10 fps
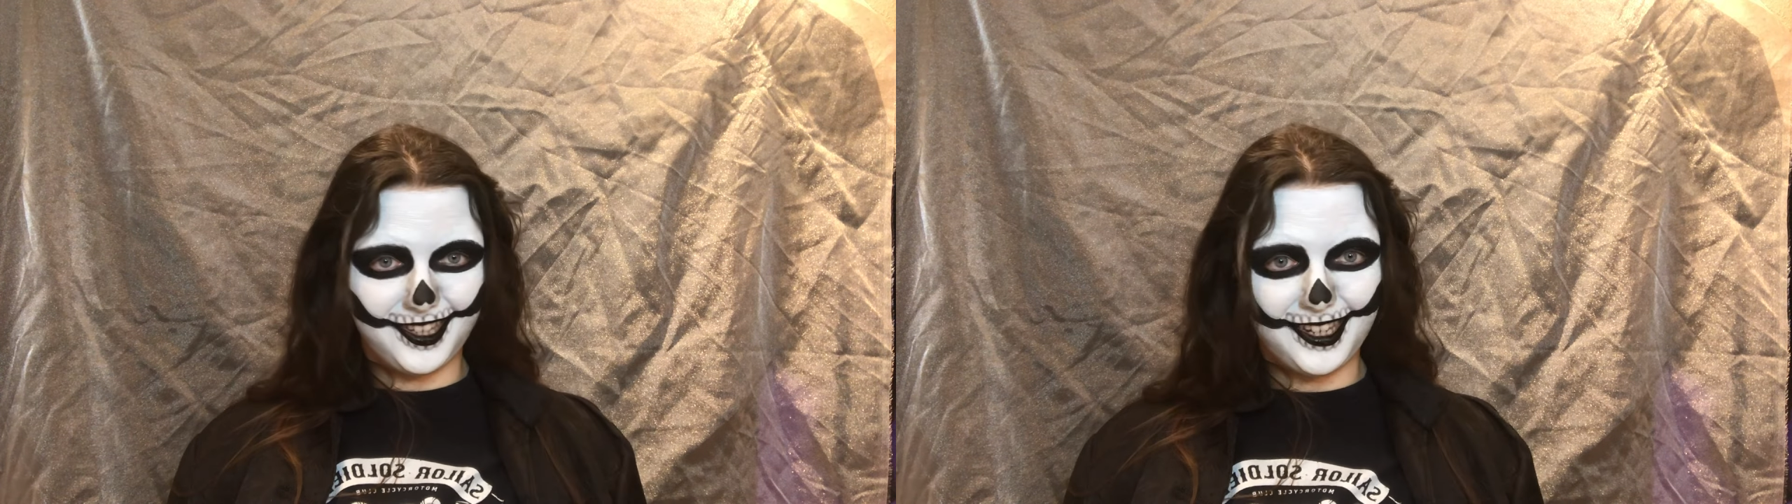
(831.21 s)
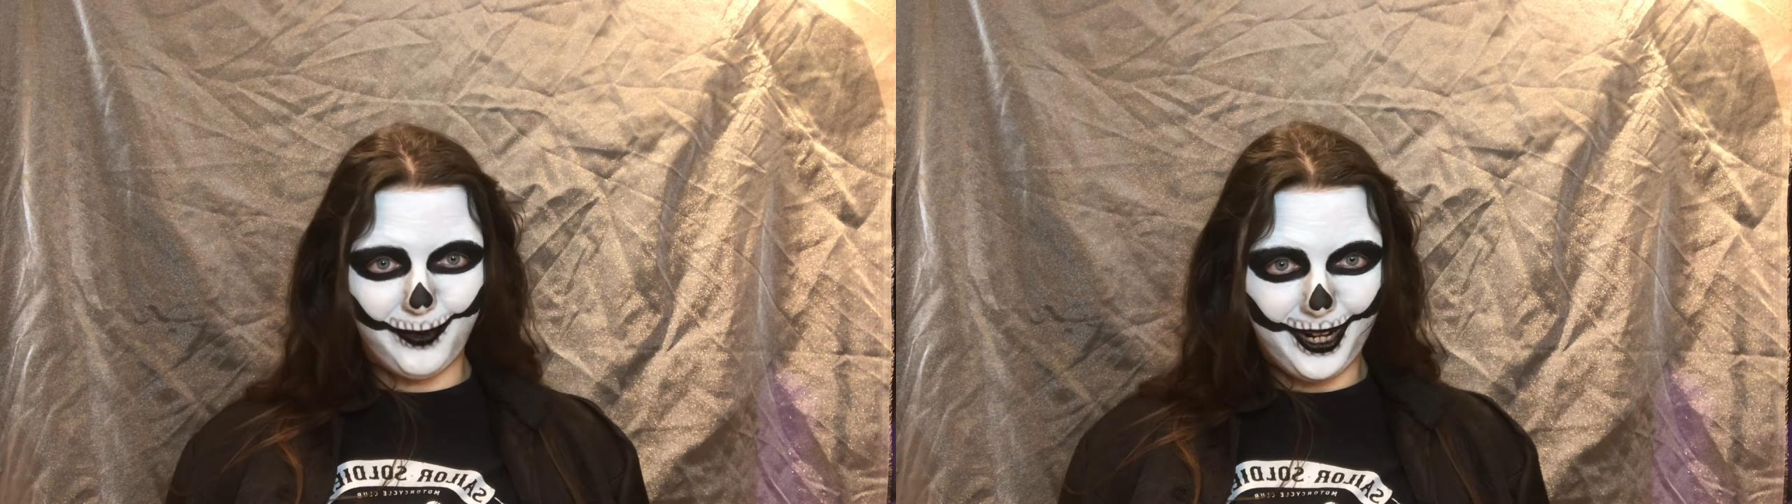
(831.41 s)

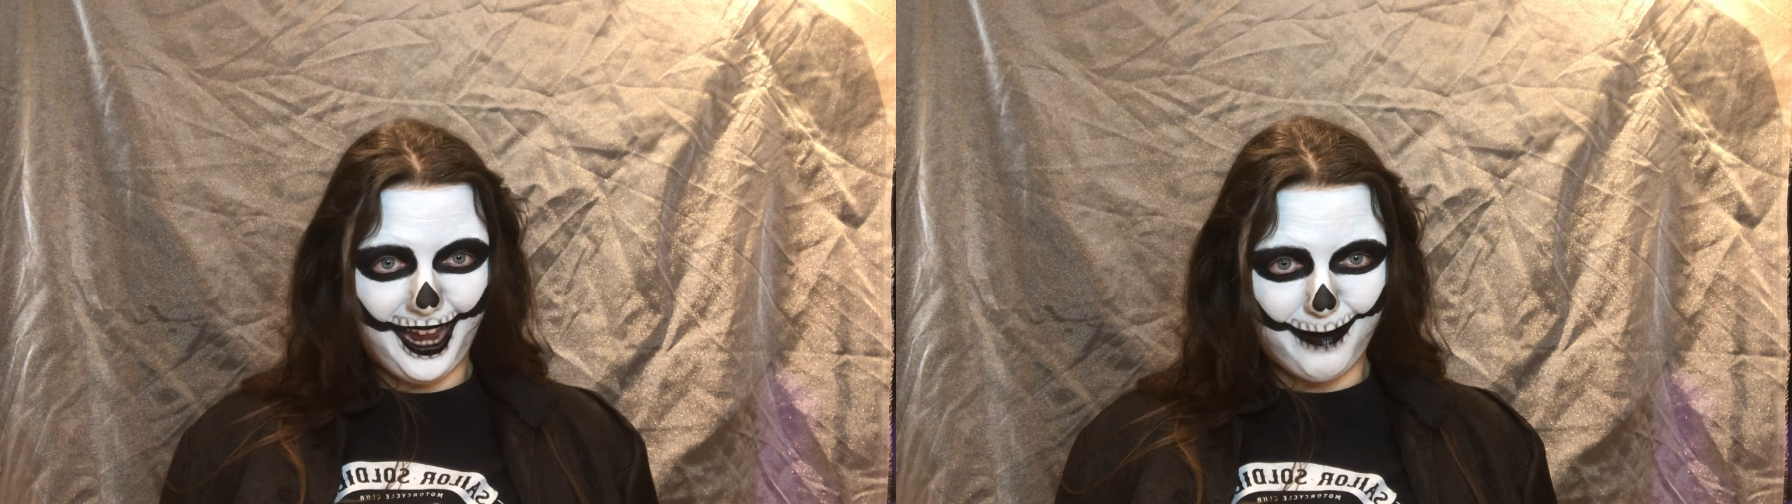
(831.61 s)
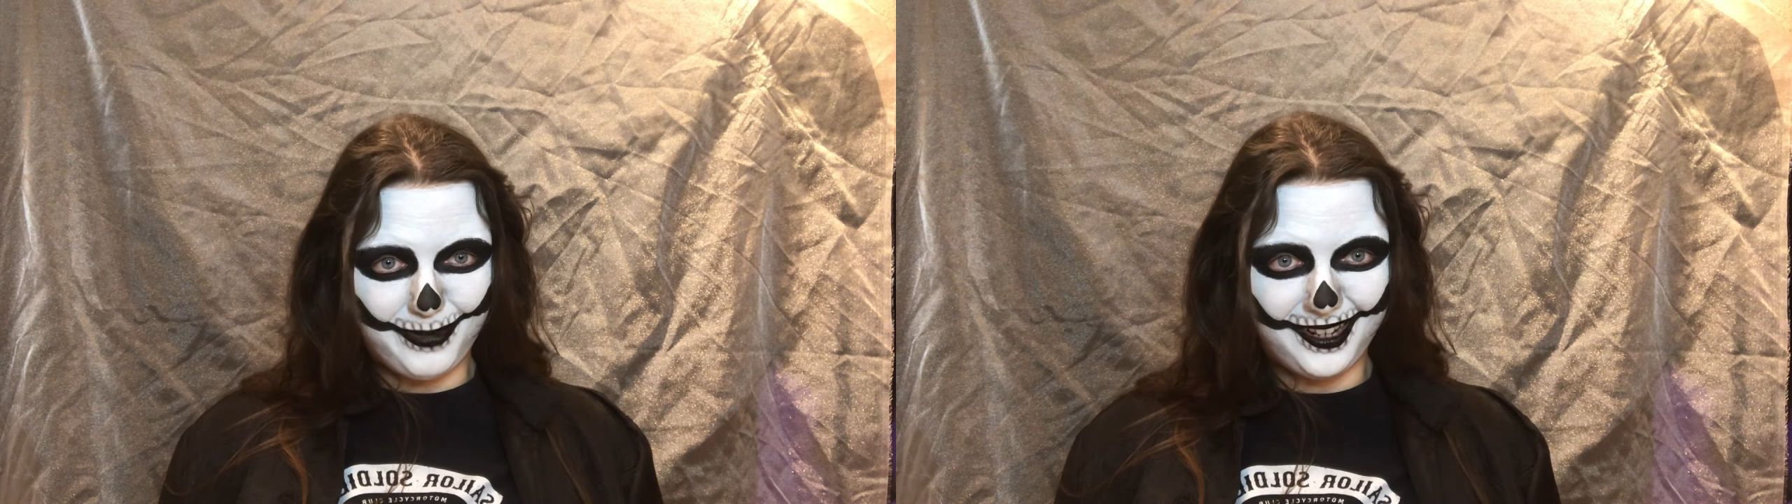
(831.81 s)
to see
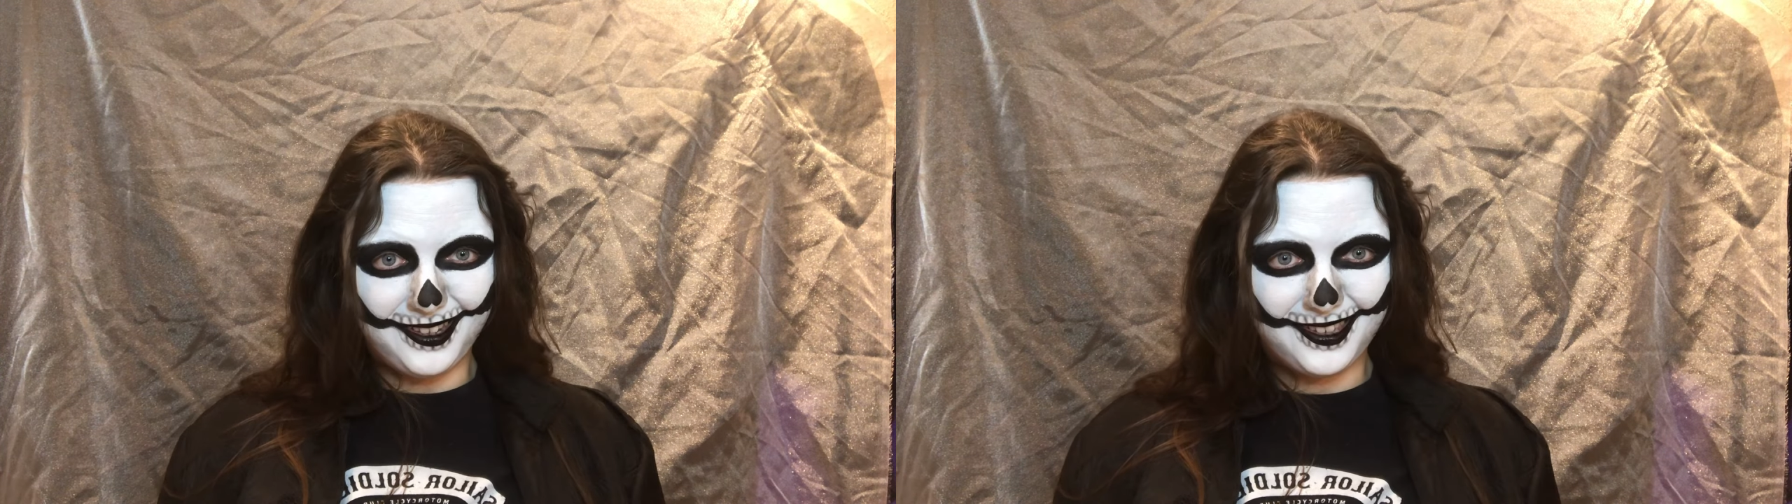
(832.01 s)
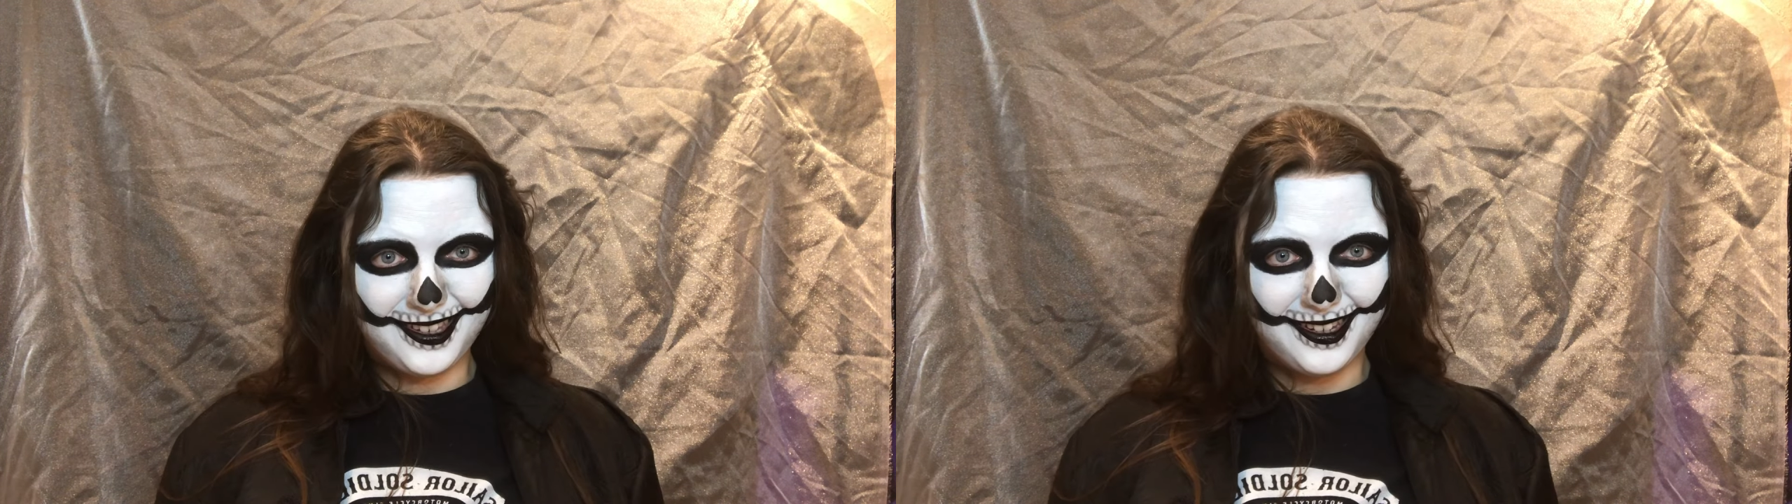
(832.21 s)
what
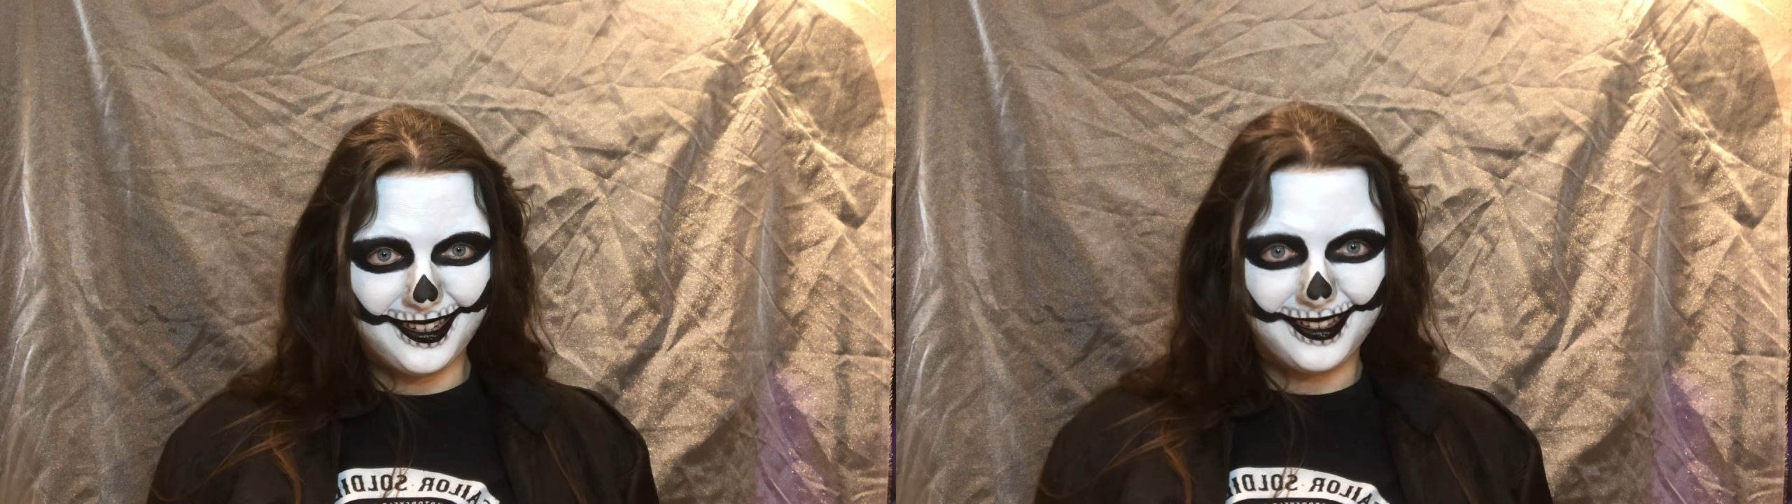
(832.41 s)
happens.